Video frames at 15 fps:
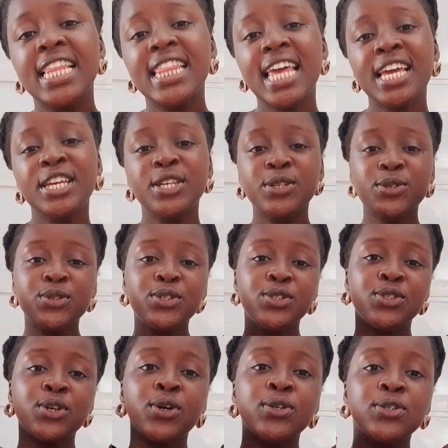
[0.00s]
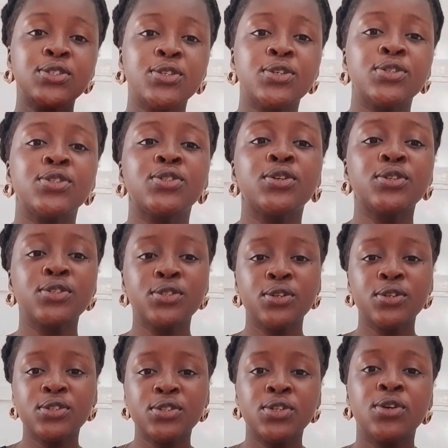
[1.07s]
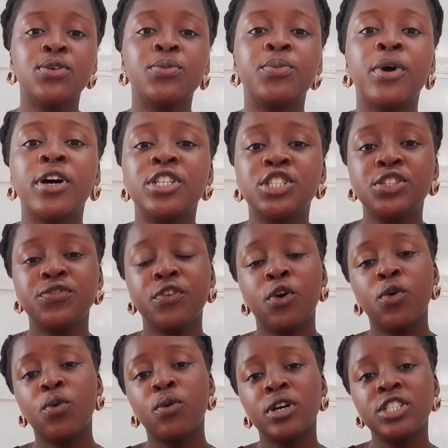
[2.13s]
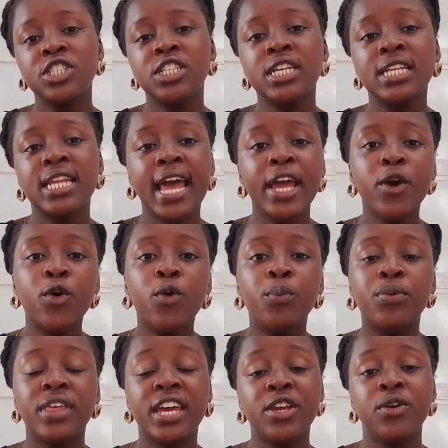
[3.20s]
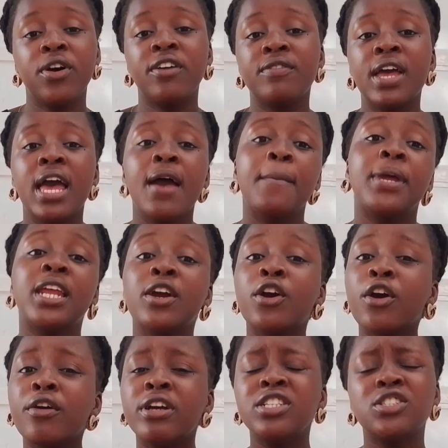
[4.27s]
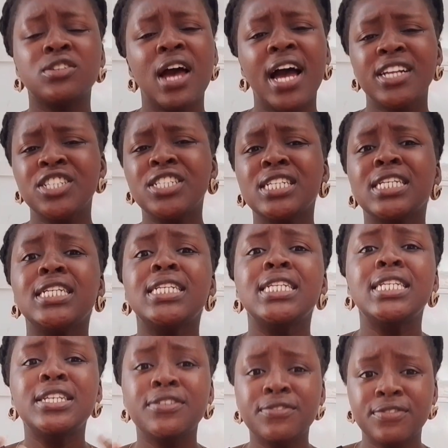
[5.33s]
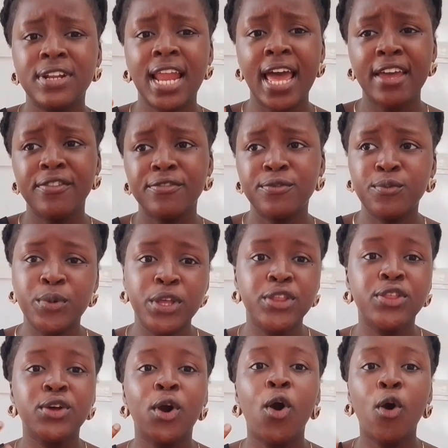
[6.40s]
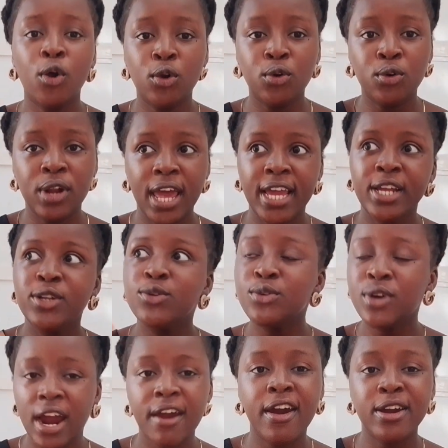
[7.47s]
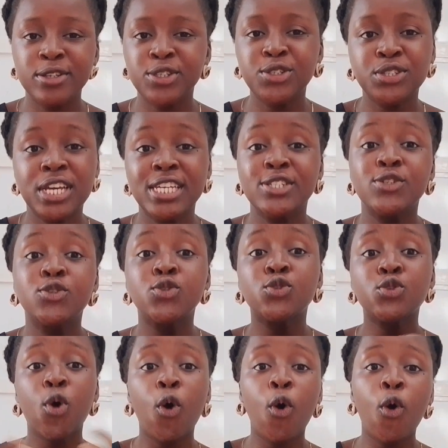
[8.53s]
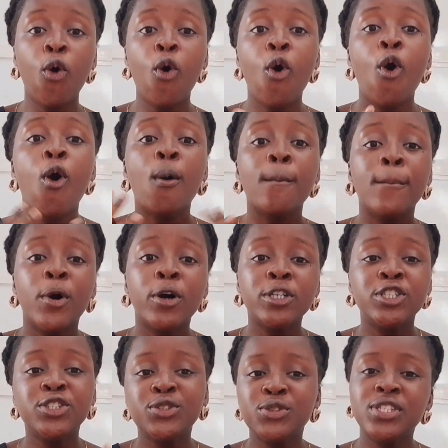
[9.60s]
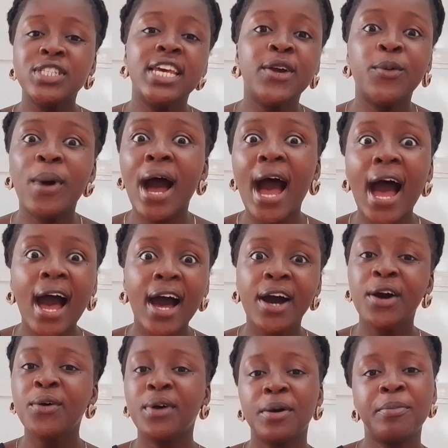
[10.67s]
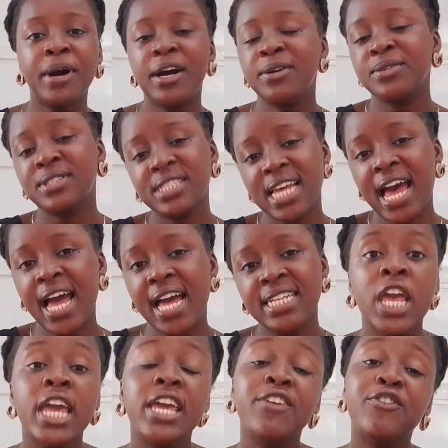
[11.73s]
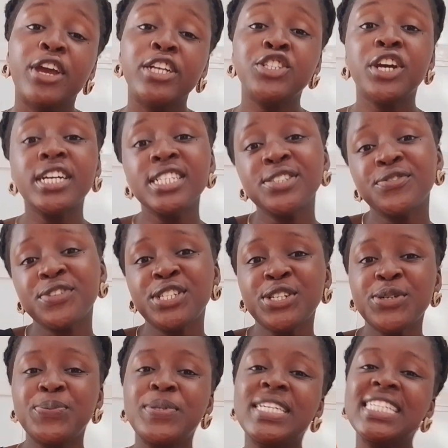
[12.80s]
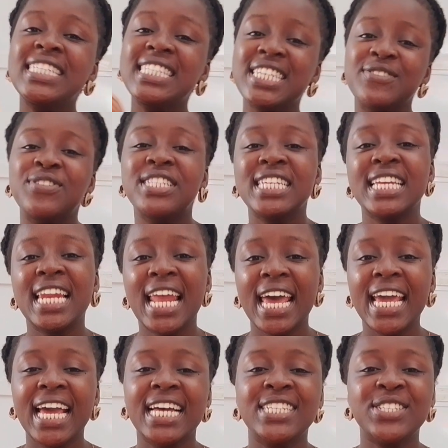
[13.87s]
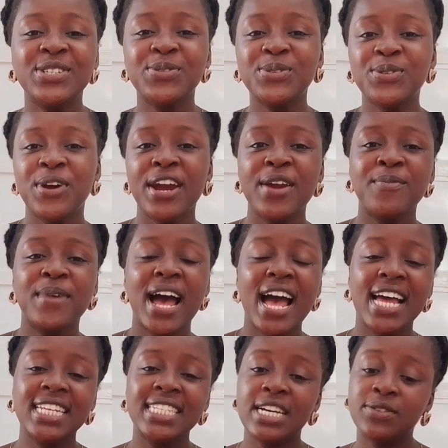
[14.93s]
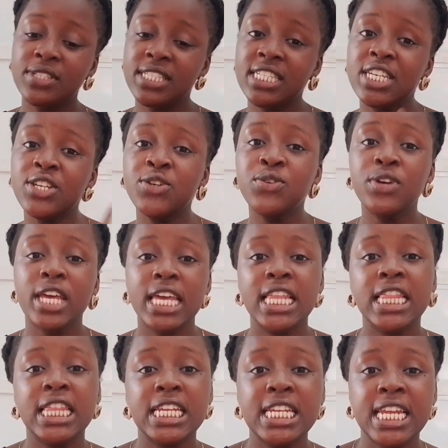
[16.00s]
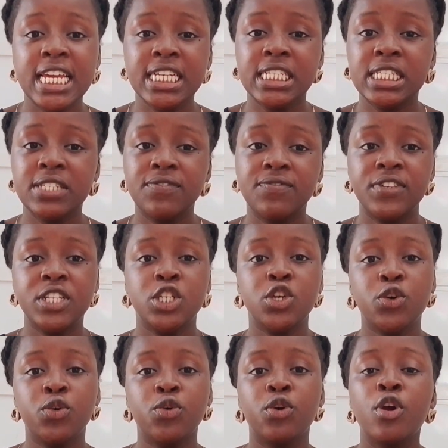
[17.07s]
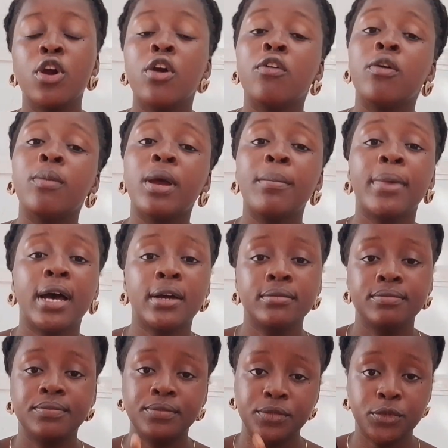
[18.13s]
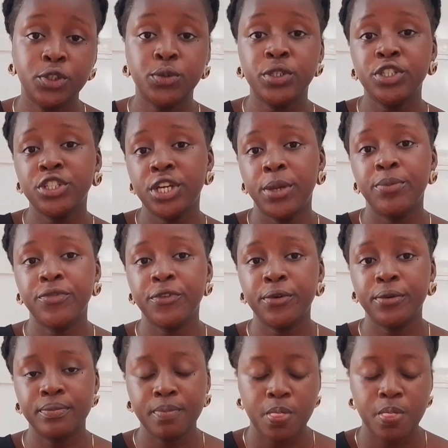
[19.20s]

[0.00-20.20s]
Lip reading: Thank you so much for watching. I hope that you have been encouraged to actually live life with color. Like, look around you, there's so much to say wow about. And if you enjoyed this video, please give it a like and subscribe, and I'll see you in the next video. Remember, do what you came for.